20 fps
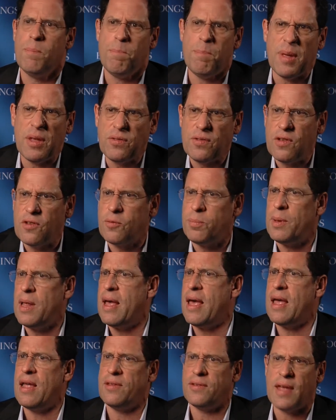business
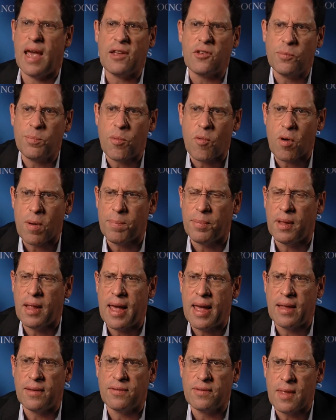plans, export
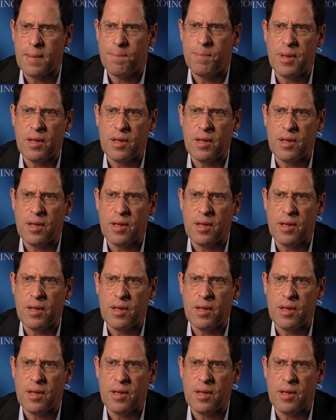plans that